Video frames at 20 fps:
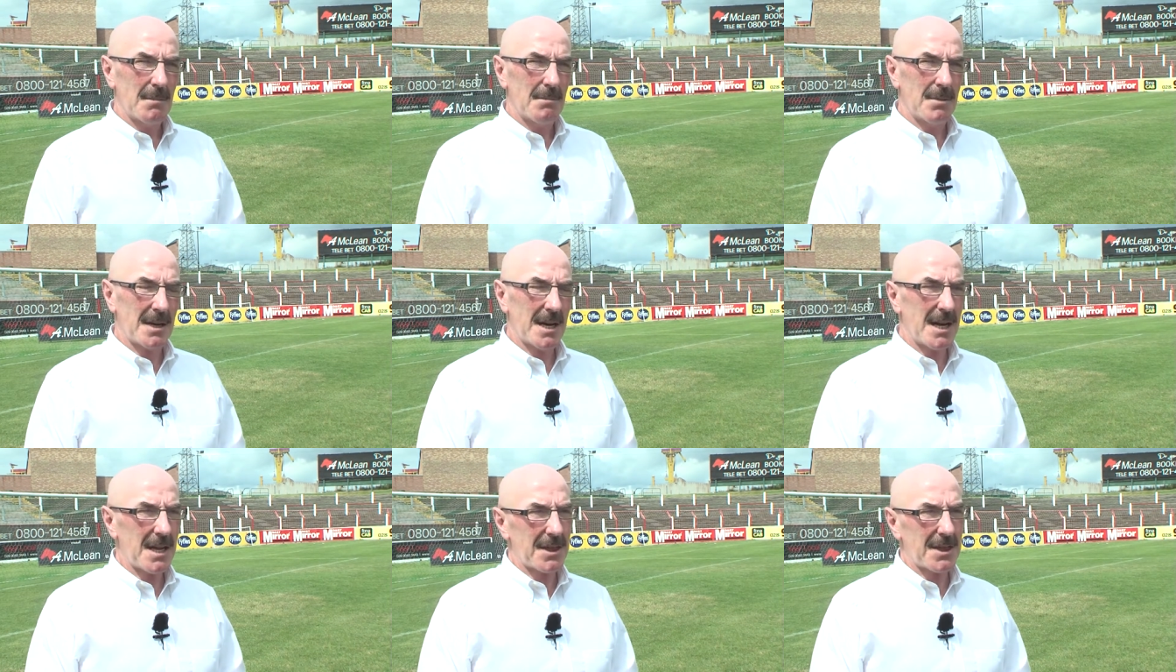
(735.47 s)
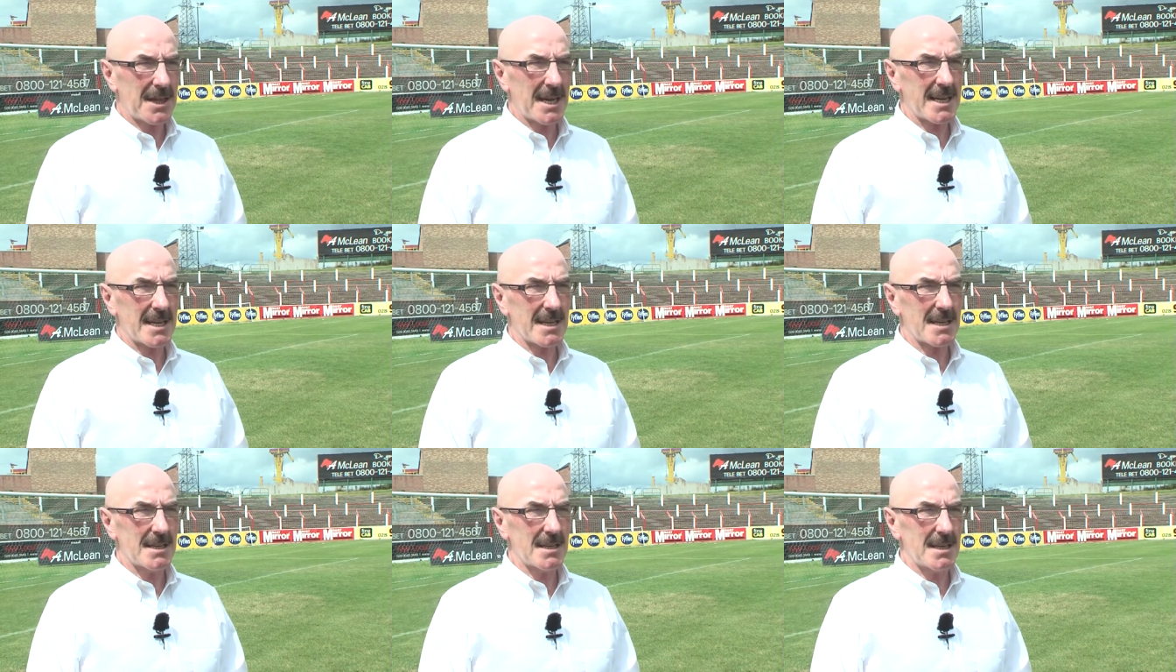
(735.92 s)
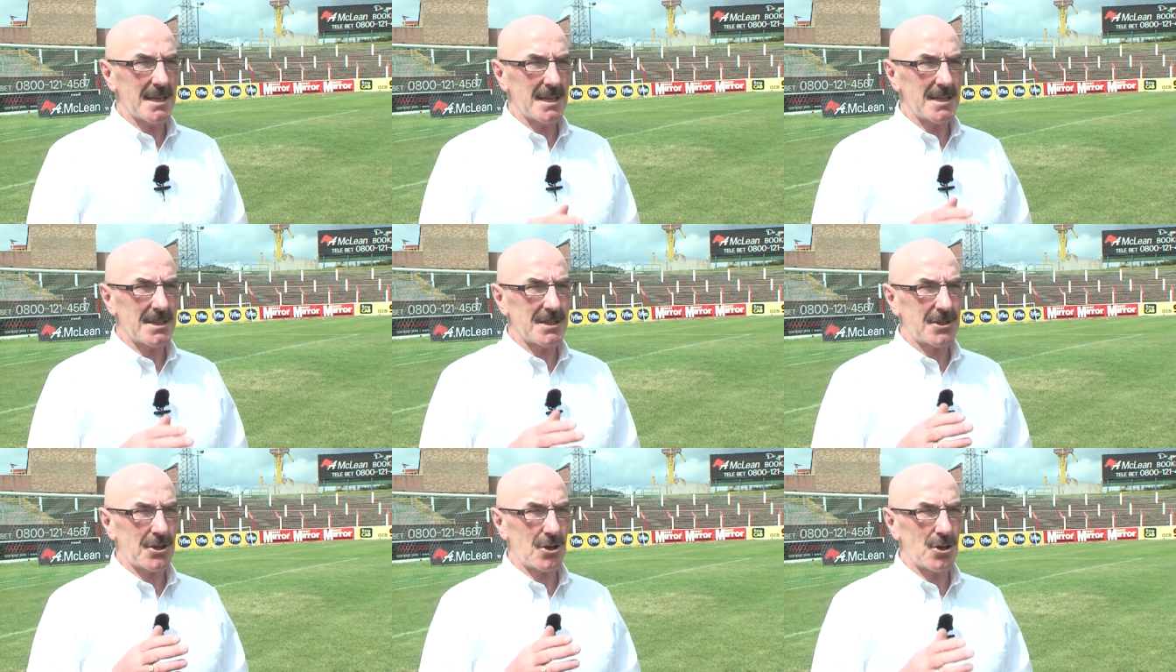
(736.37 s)
But I think,
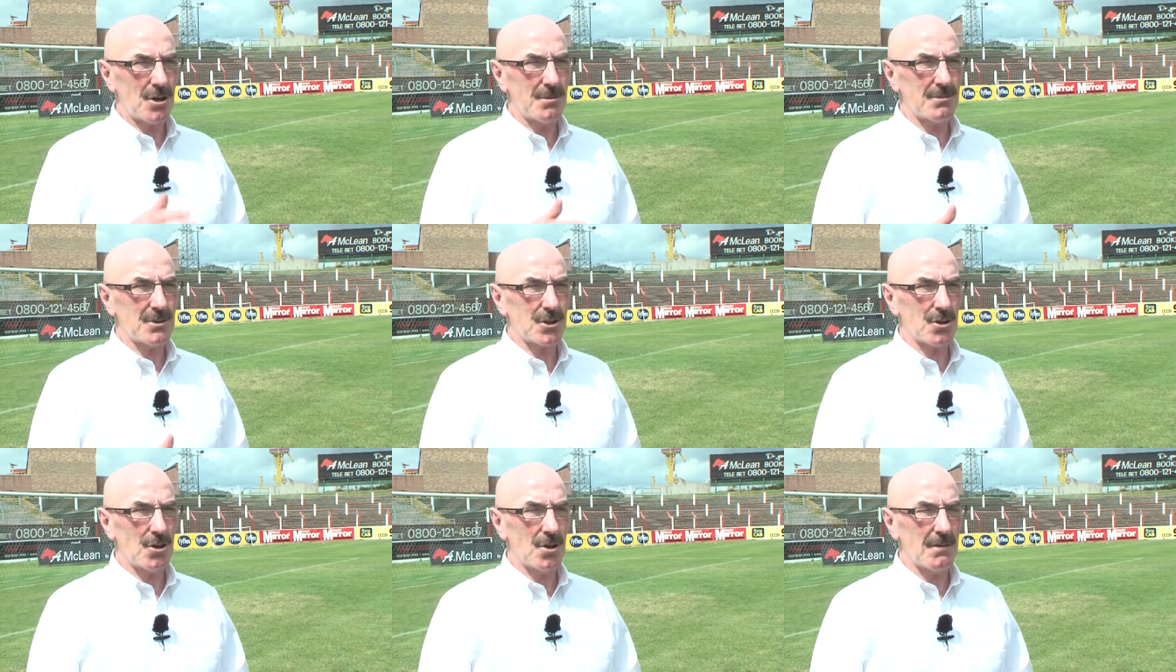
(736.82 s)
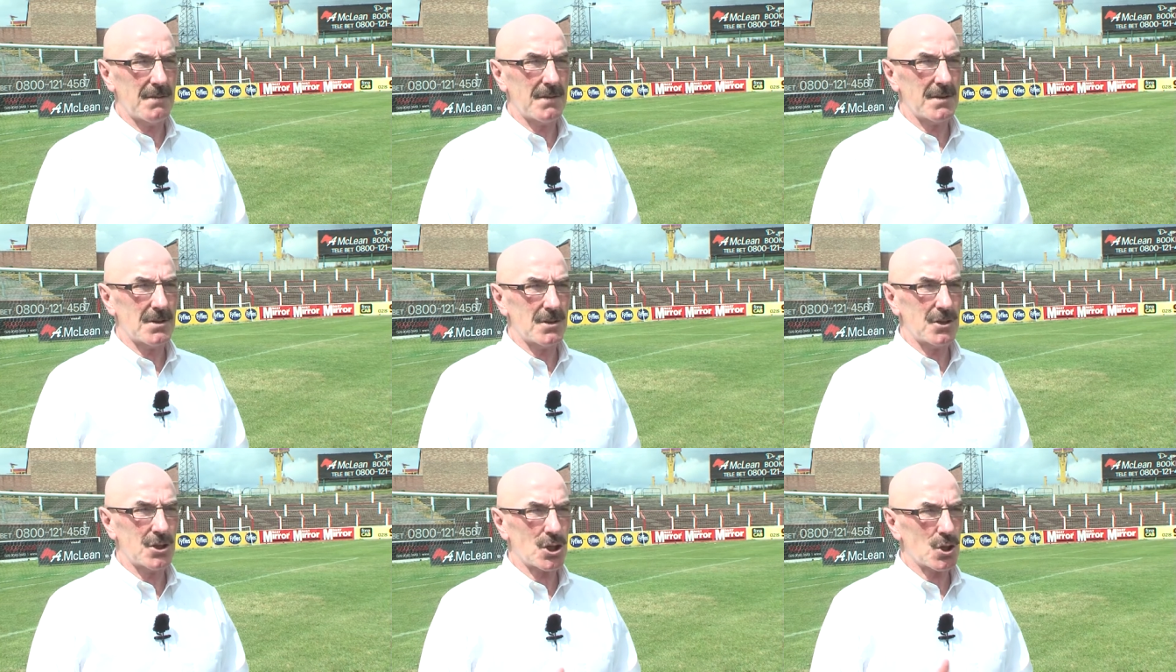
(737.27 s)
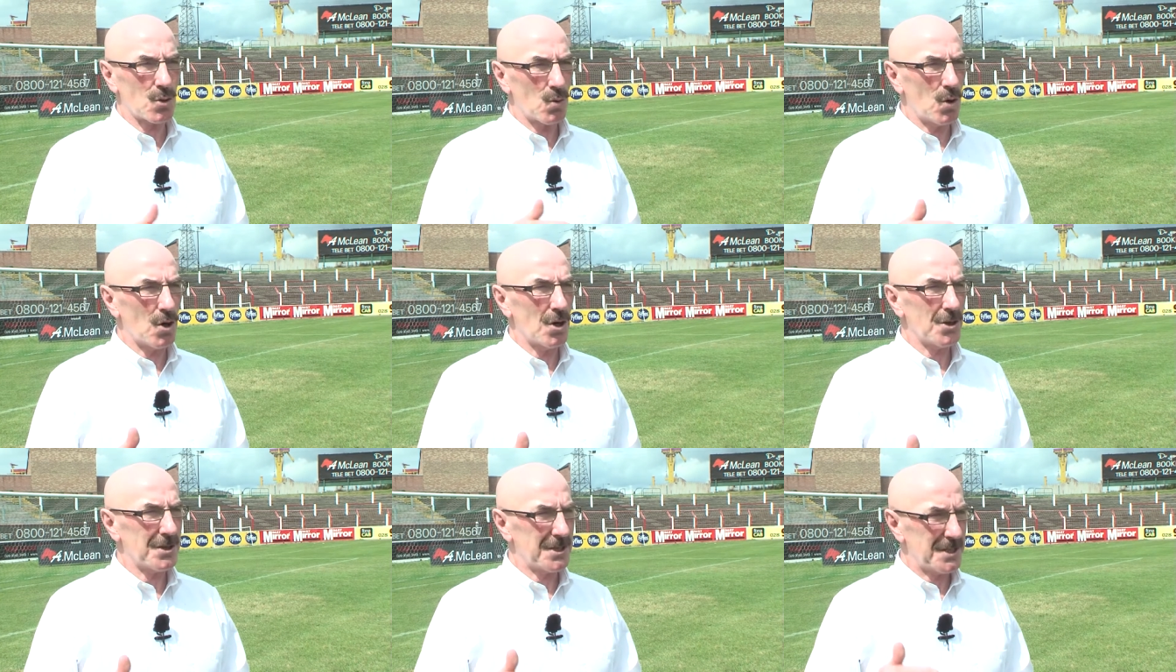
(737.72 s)
in terms of
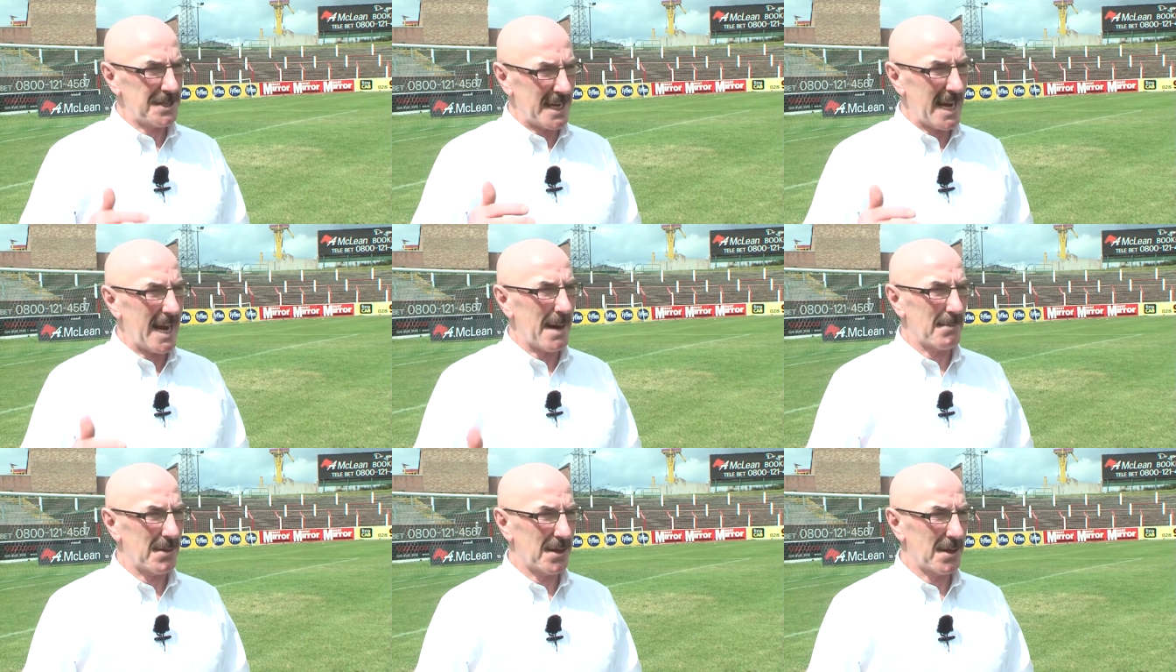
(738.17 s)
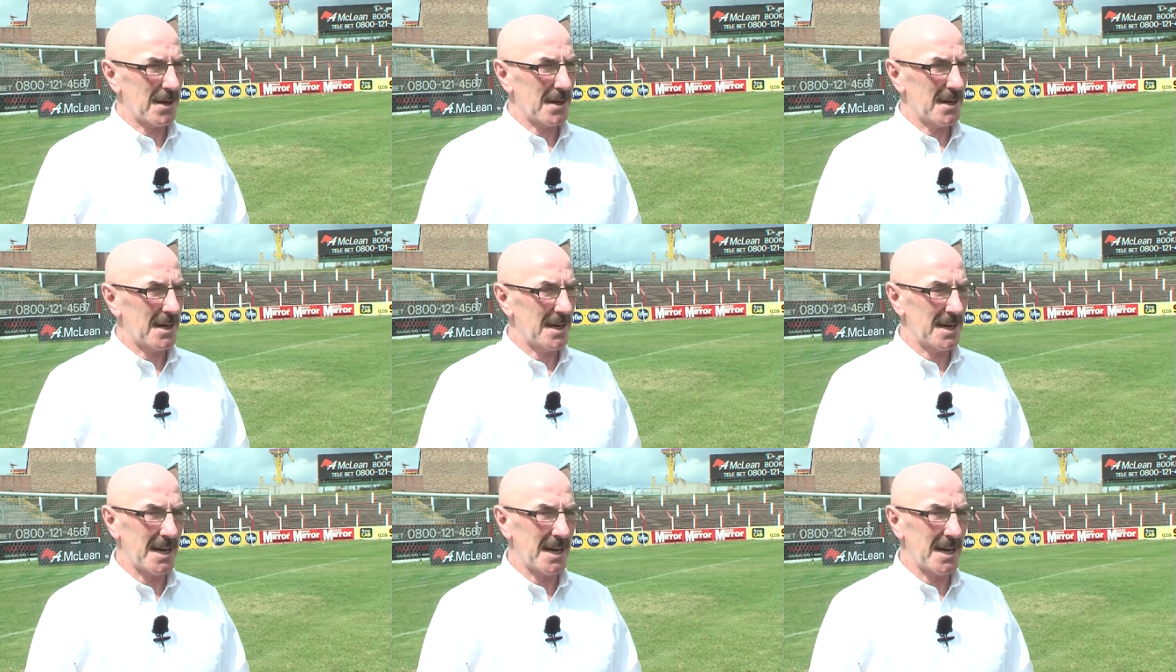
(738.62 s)
squad depth,